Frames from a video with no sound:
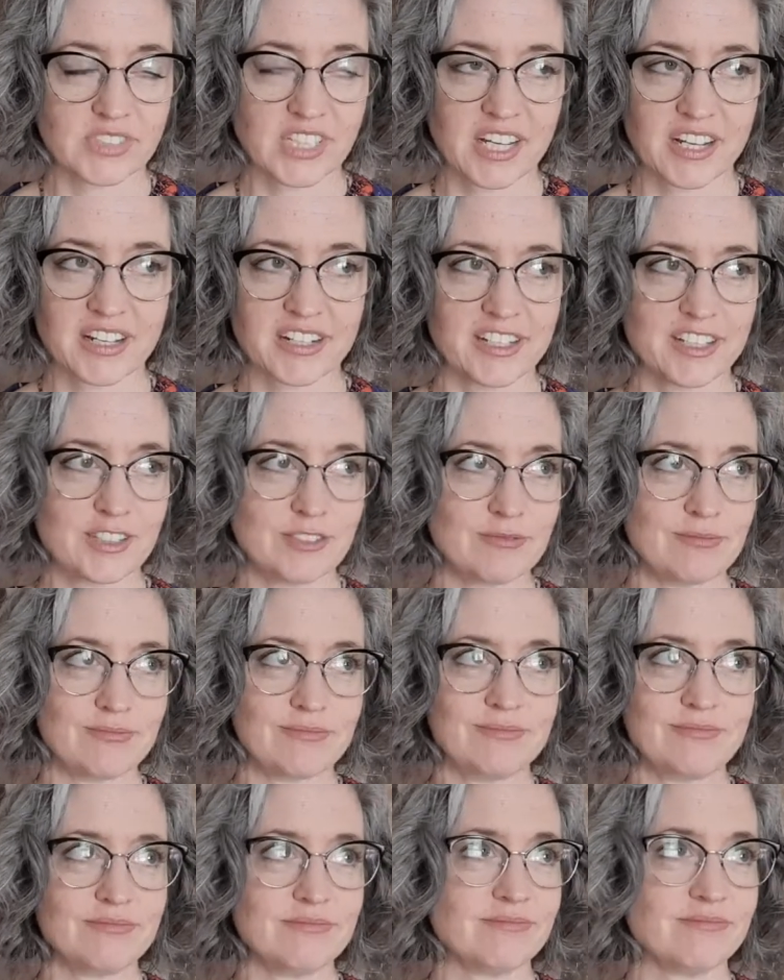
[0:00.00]

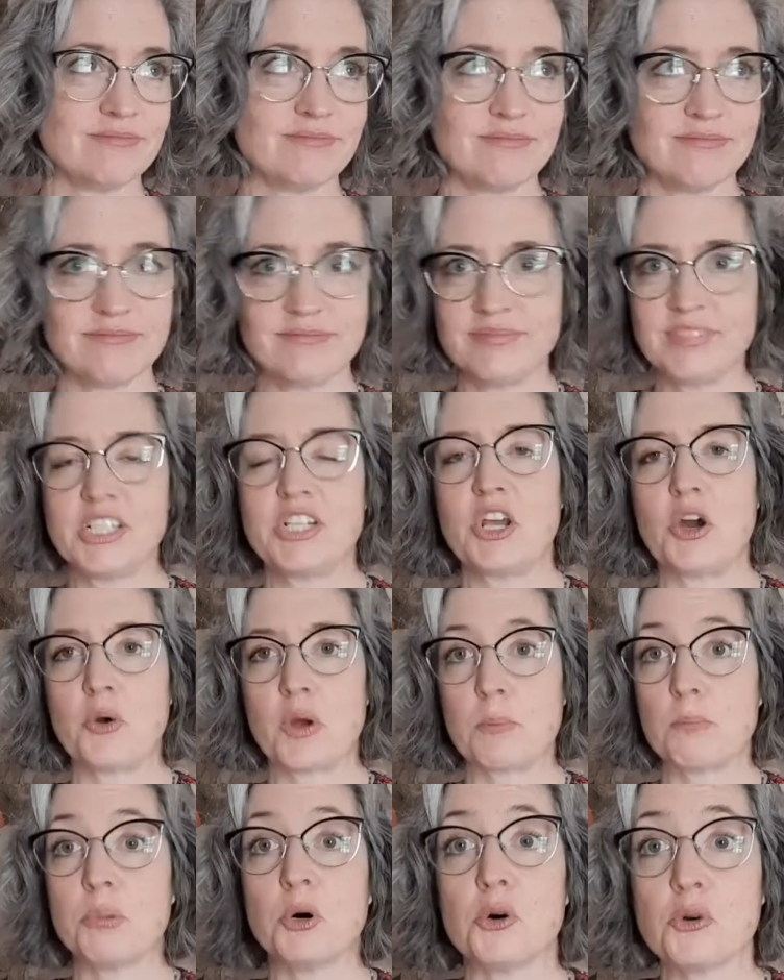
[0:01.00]
um, you know,
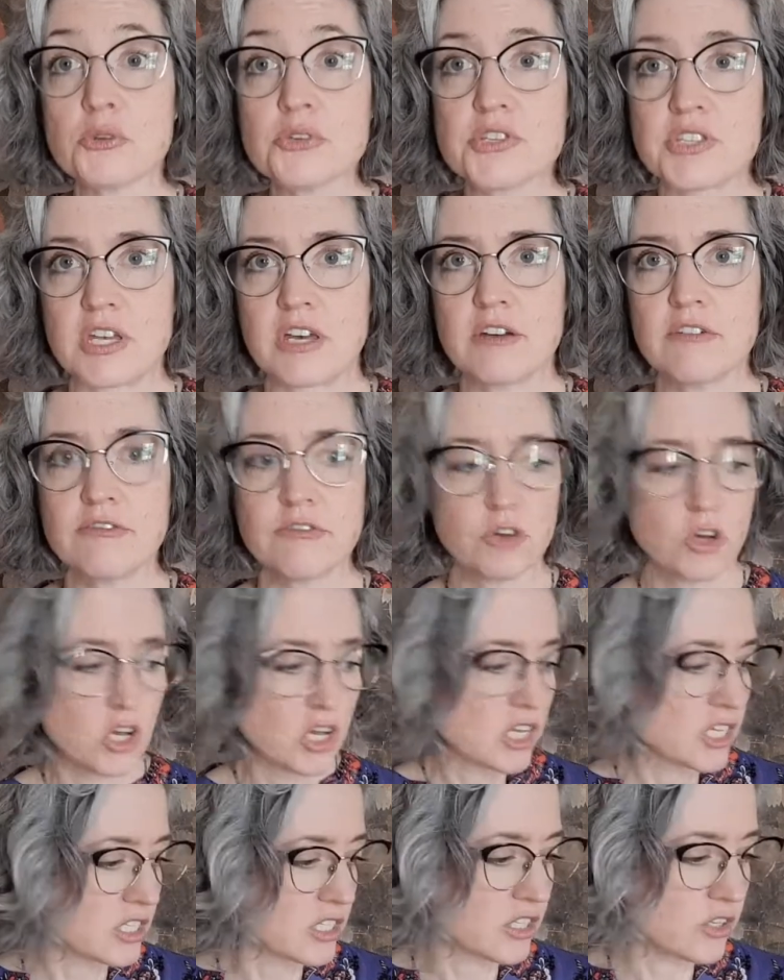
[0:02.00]
impulsive.
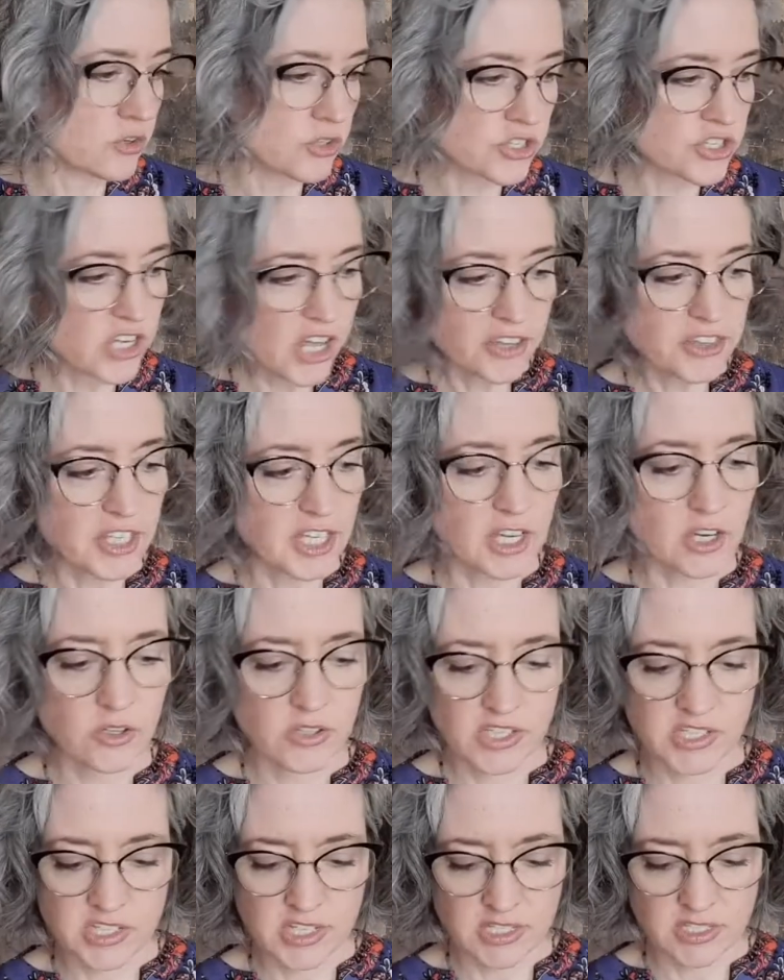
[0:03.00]
There's nothing here
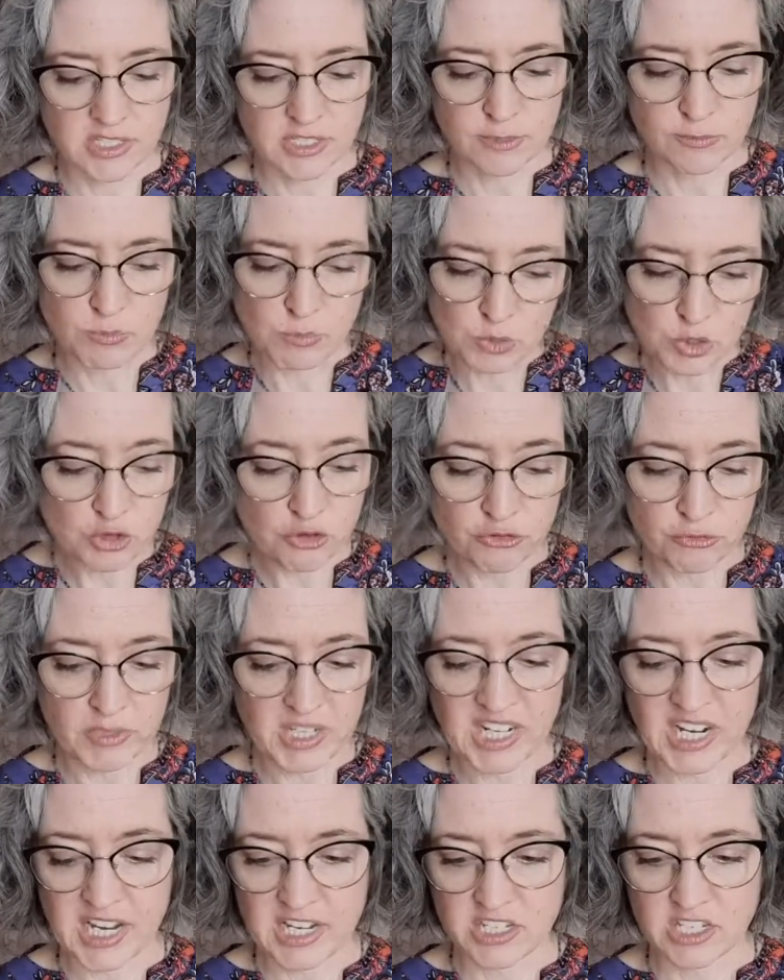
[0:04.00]
that says this
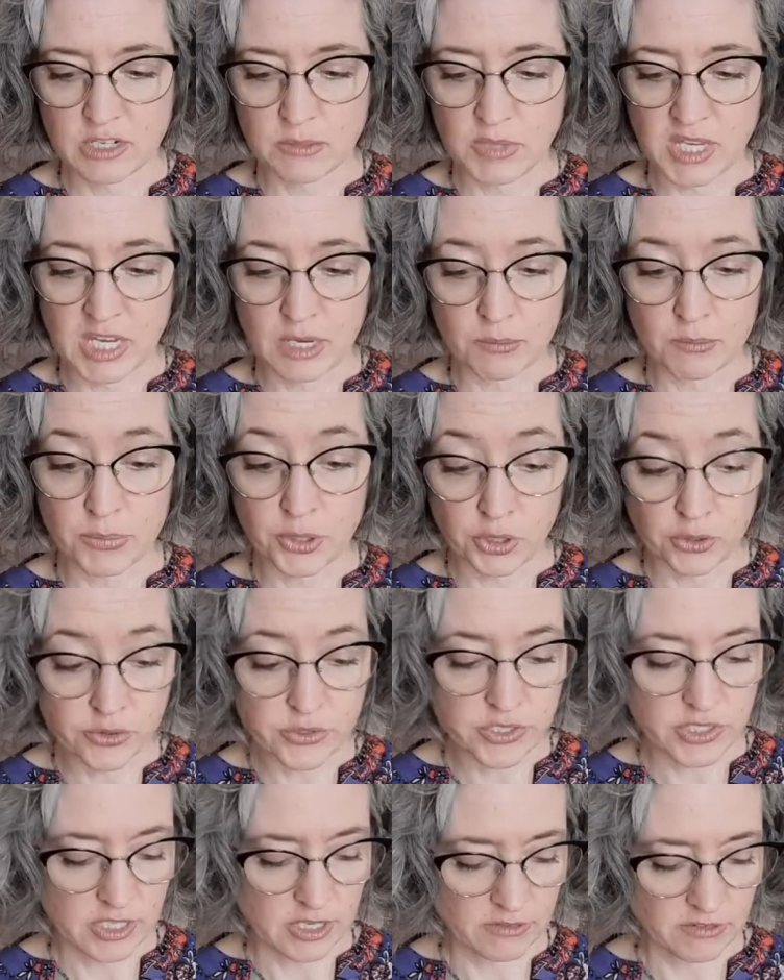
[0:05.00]
movement has to be
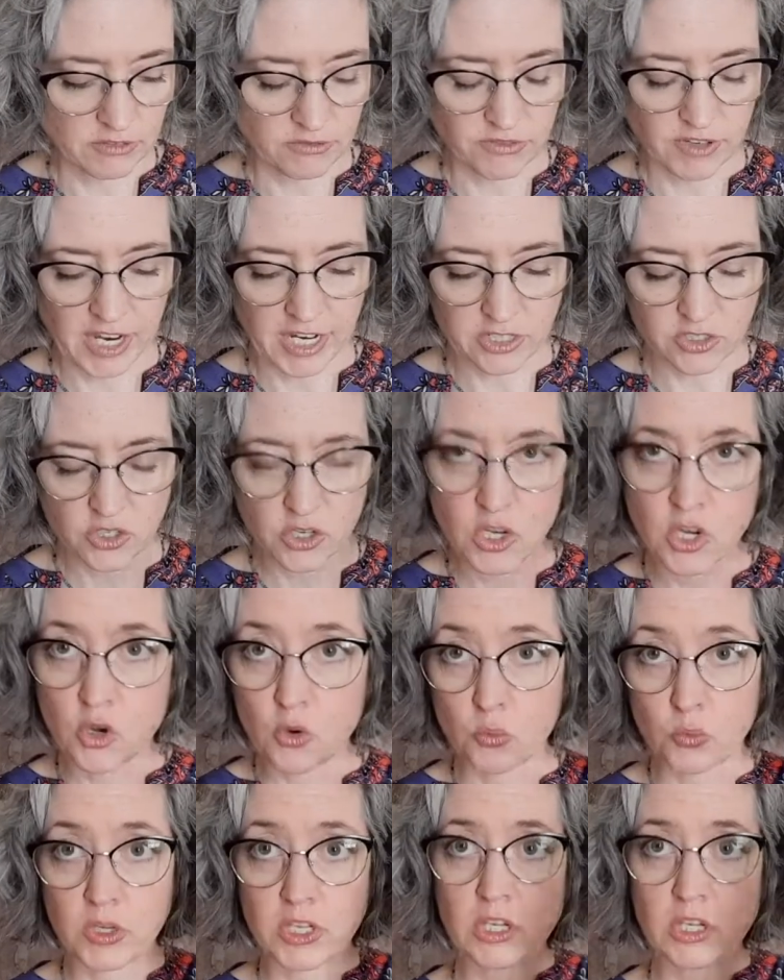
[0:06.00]
impulsive. In fact, we